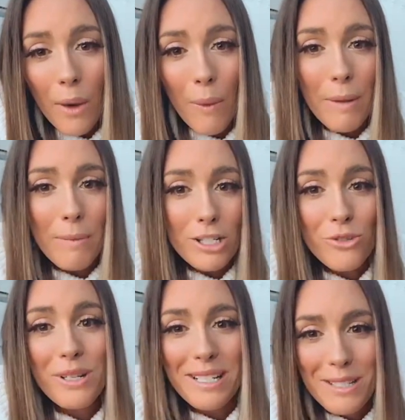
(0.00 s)
White
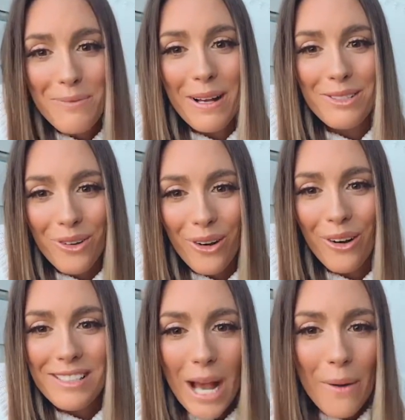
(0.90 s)
Mystery is the best,
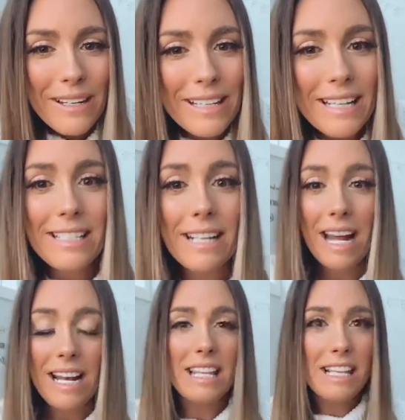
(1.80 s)
girl. Sour Keys, yes,
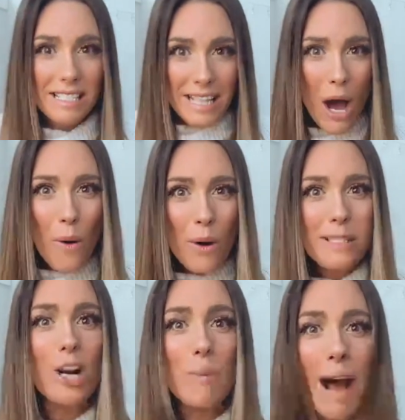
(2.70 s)
anything sour,
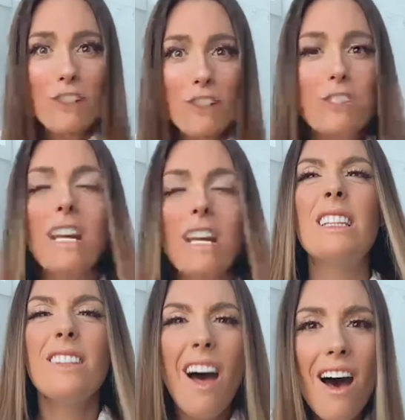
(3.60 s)
Sour Patches. I
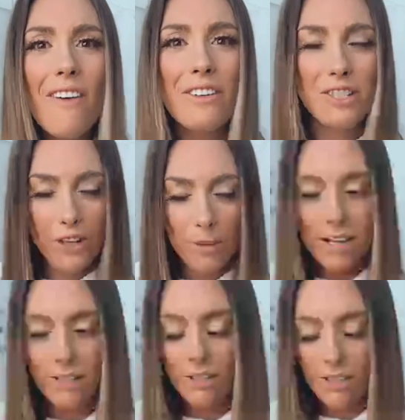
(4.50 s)
love, like, cherry
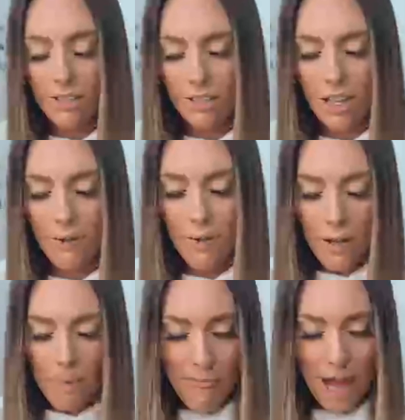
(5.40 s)
blasters and stuff.
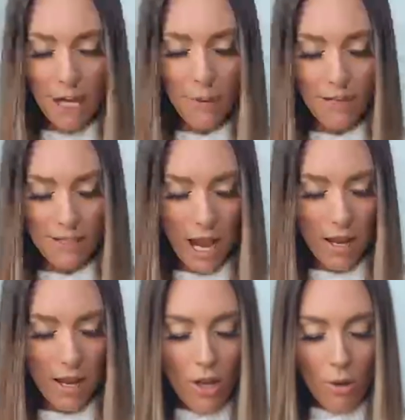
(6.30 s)
Anyways,
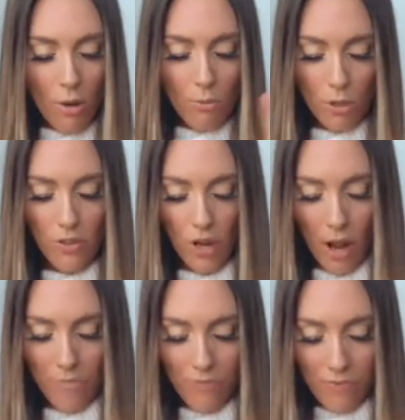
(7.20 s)
okay, moving
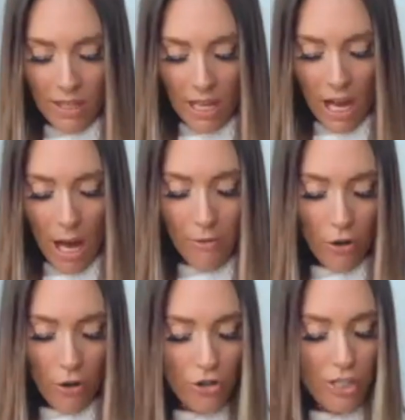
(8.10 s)
on.
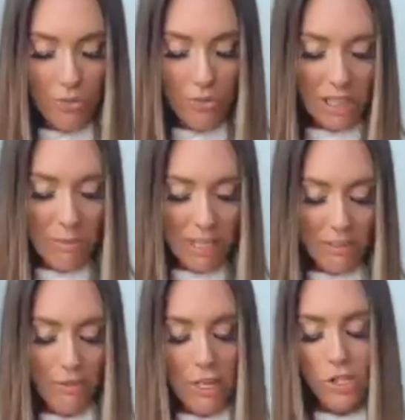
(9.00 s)
Aversions, really meat
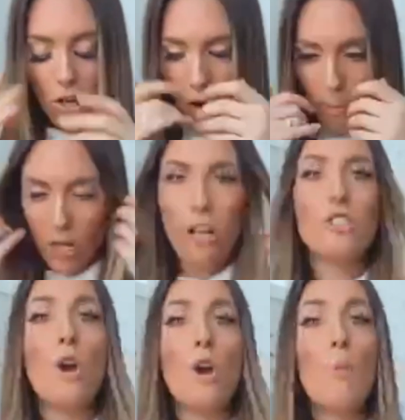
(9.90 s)
and fish. Oh my
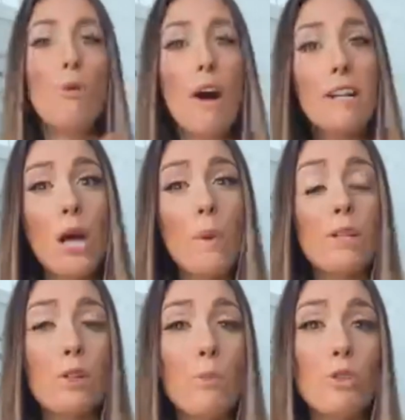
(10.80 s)
gosh. Brock and I
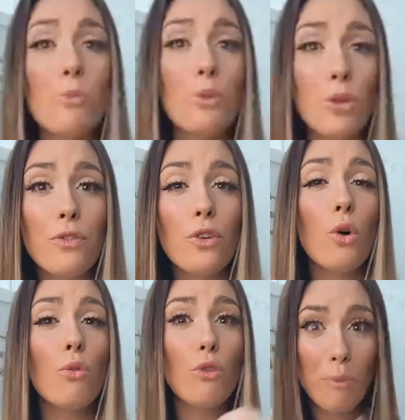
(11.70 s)
went in the most
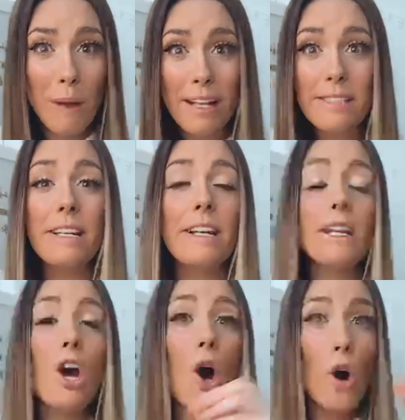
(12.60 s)
beautiful,
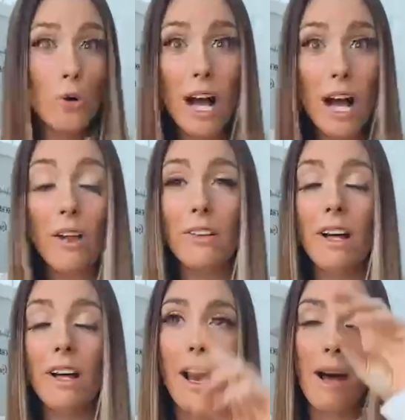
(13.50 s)
romantic
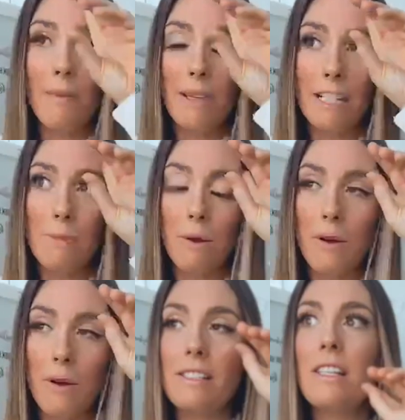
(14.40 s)
hotel
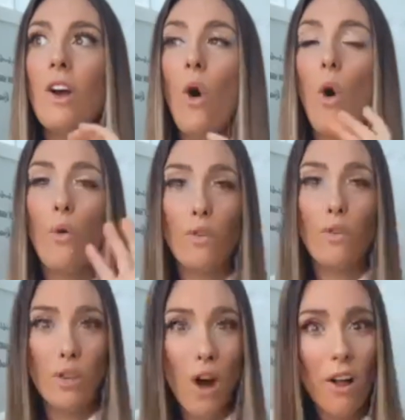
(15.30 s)
experience
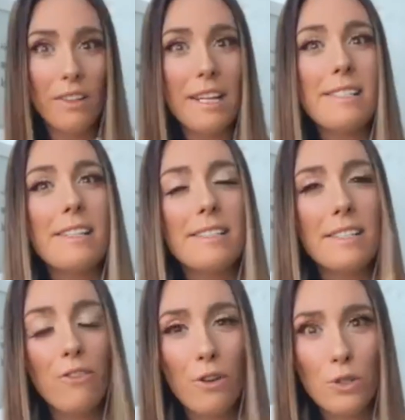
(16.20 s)
over the holidays,
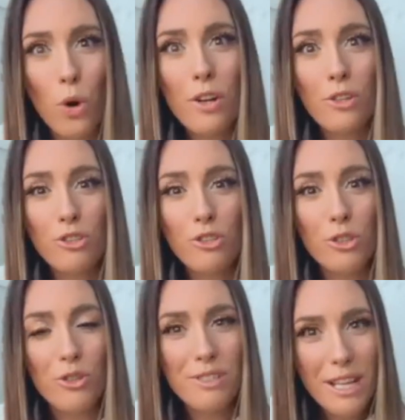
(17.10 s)
because for his work,
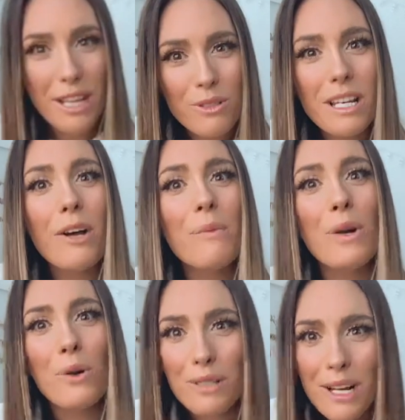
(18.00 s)
usually you stay at a hotel,
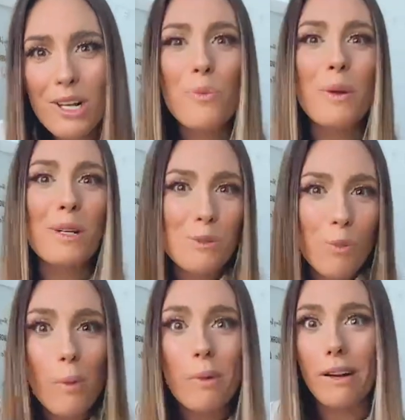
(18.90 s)
we go to dinner, we get
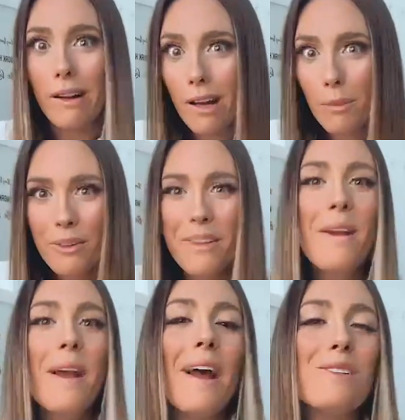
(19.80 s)
spoiled, we get hammered,
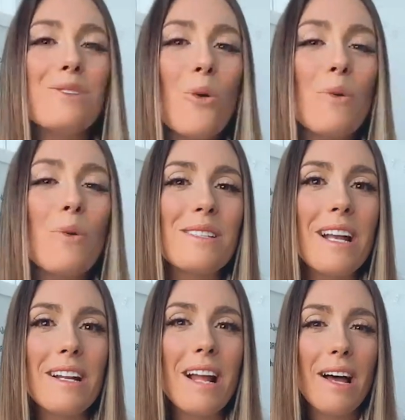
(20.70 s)
and so we
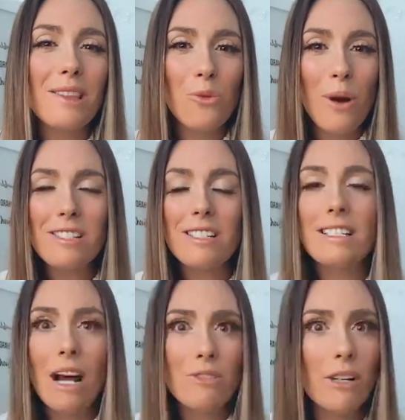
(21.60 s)
stayed at the
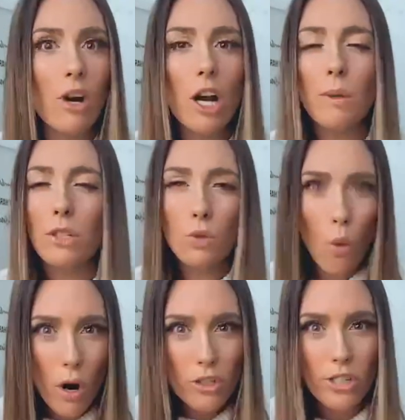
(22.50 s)
Westin downtown Ottawa.
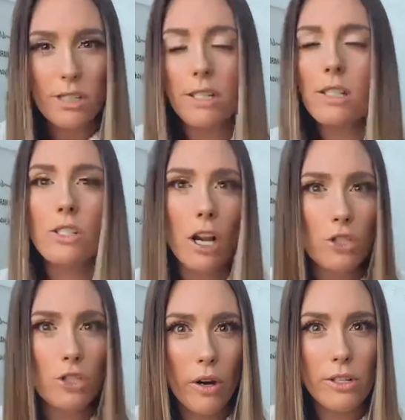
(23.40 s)
Gorgeous. It did
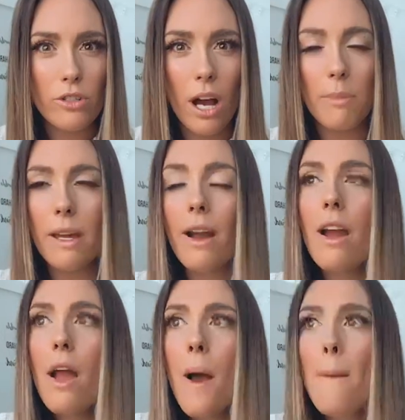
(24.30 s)
such a great job
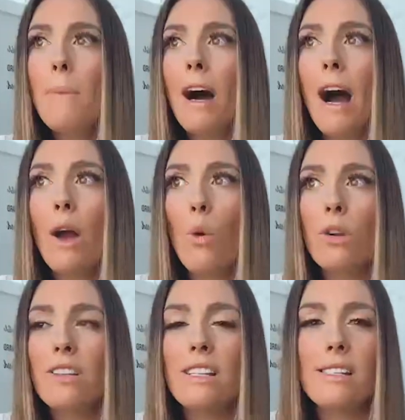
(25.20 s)
there, but I
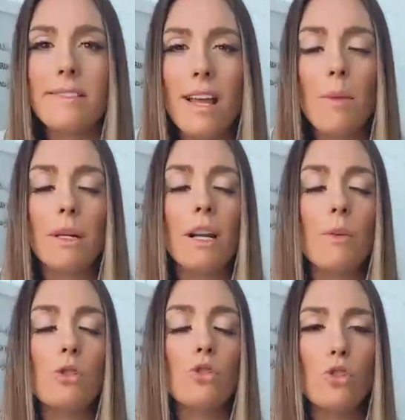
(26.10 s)
ordered this salmon and
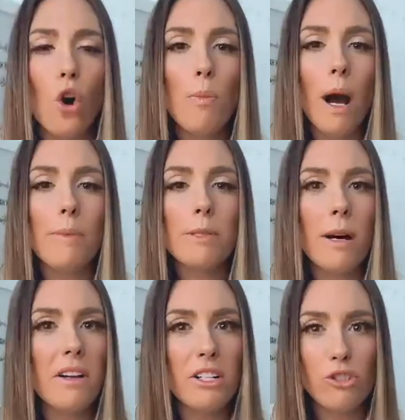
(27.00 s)
I was so pumped
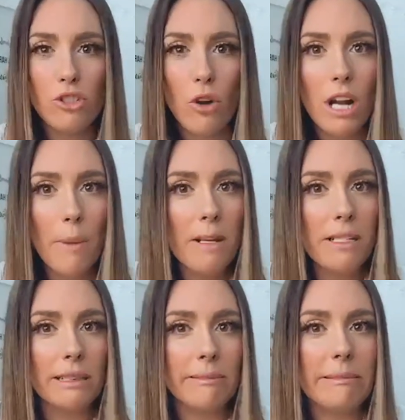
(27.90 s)
about it, and it showed up and
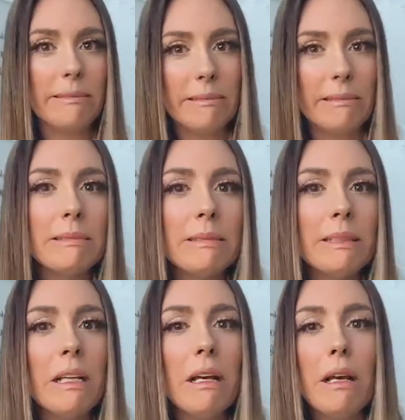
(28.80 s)
I was like, ooh.
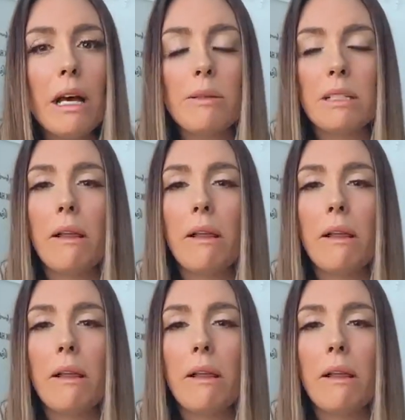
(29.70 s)
I